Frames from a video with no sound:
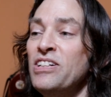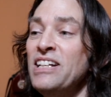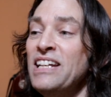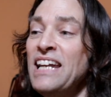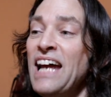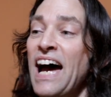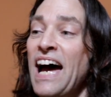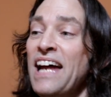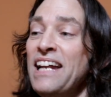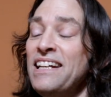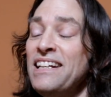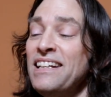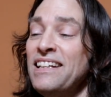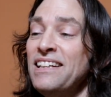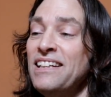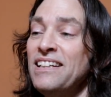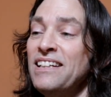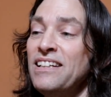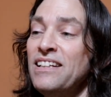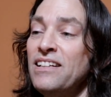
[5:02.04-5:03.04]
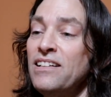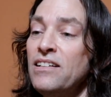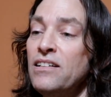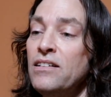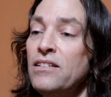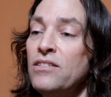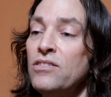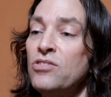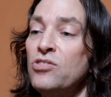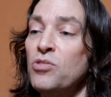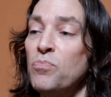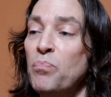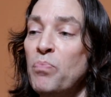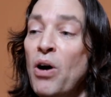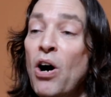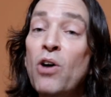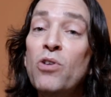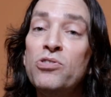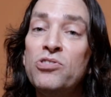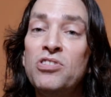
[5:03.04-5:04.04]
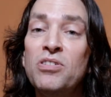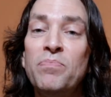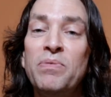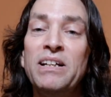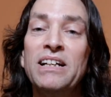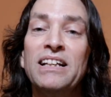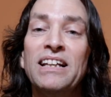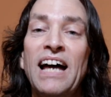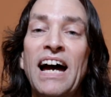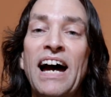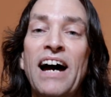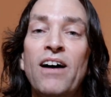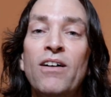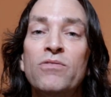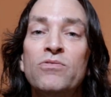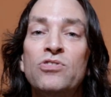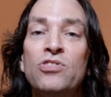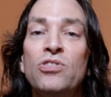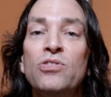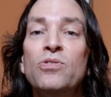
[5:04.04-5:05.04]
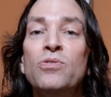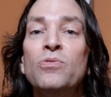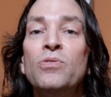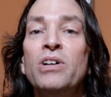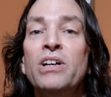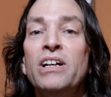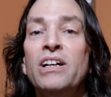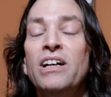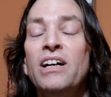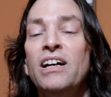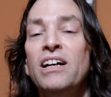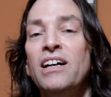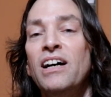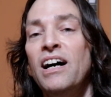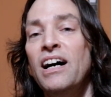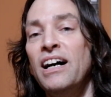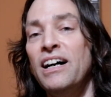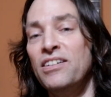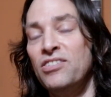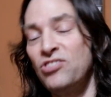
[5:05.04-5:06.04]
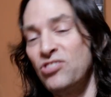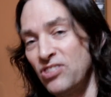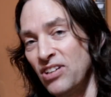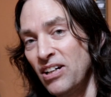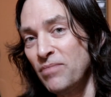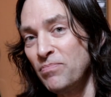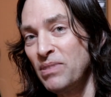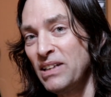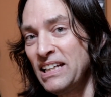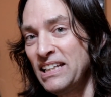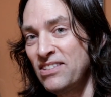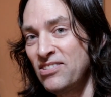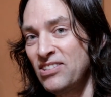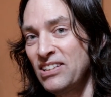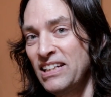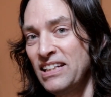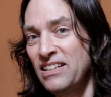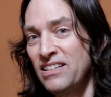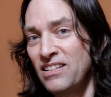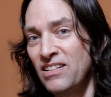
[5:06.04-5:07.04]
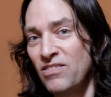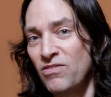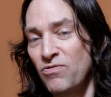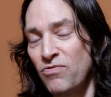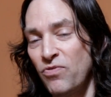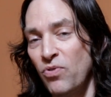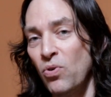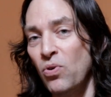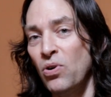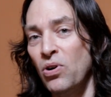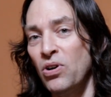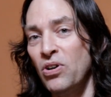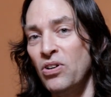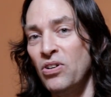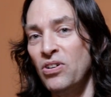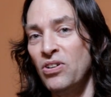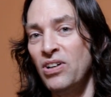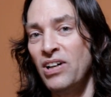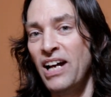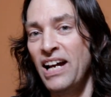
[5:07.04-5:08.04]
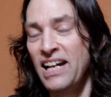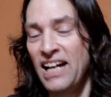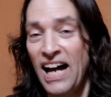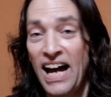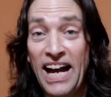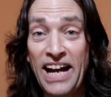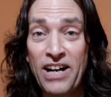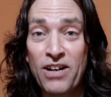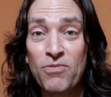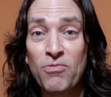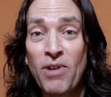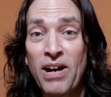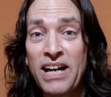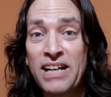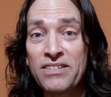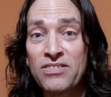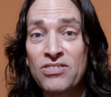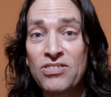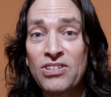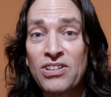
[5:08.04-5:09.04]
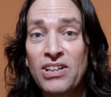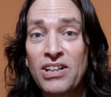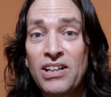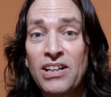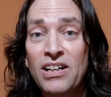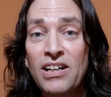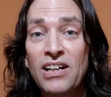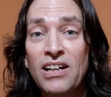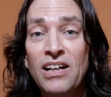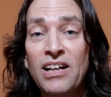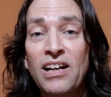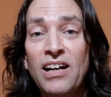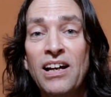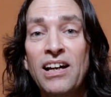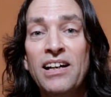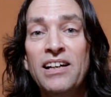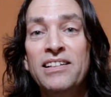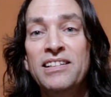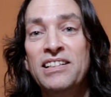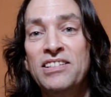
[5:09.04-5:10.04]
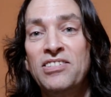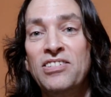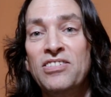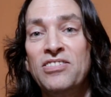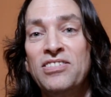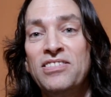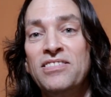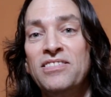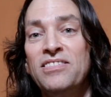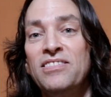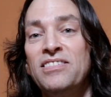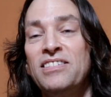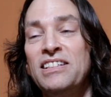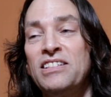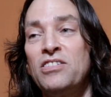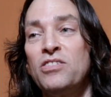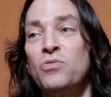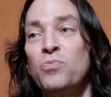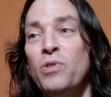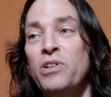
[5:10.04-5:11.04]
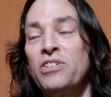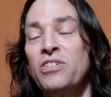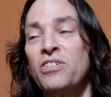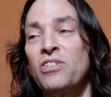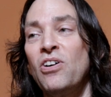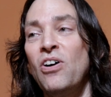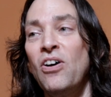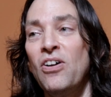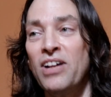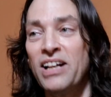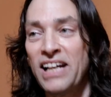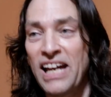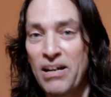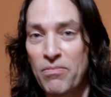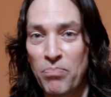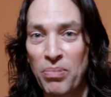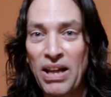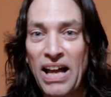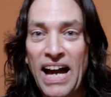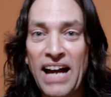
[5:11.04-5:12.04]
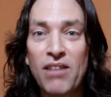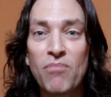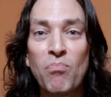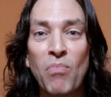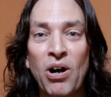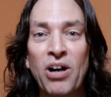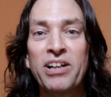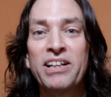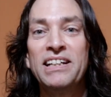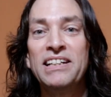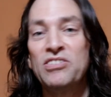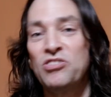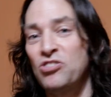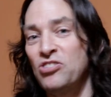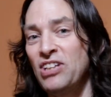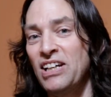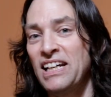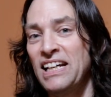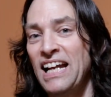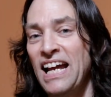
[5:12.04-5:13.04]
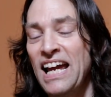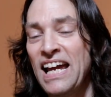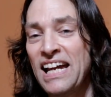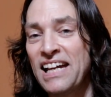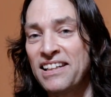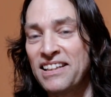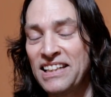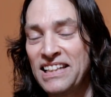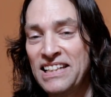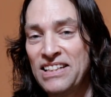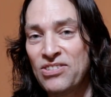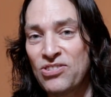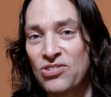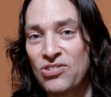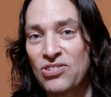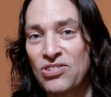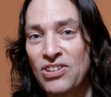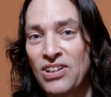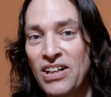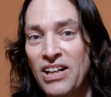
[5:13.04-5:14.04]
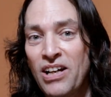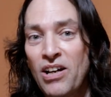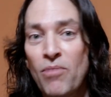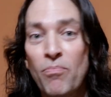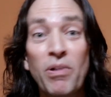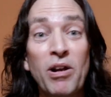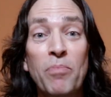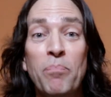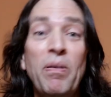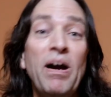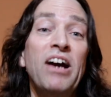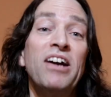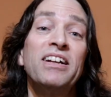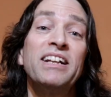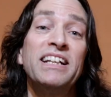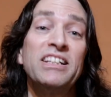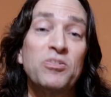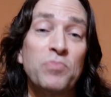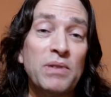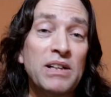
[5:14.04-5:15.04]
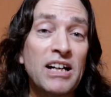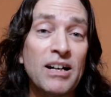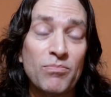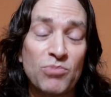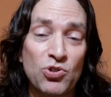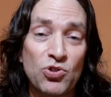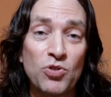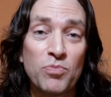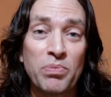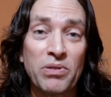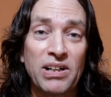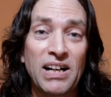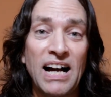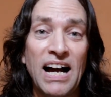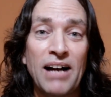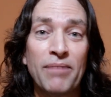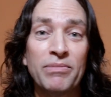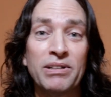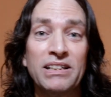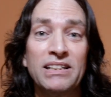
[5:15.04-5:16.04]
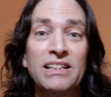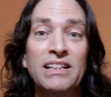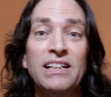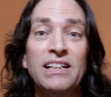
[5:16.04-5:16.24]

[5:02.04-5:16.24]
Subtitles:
not supposed to be allowed to sublease it for a higher rent. This is what they're calling a black market secondhand lease, but apparently it's become super common.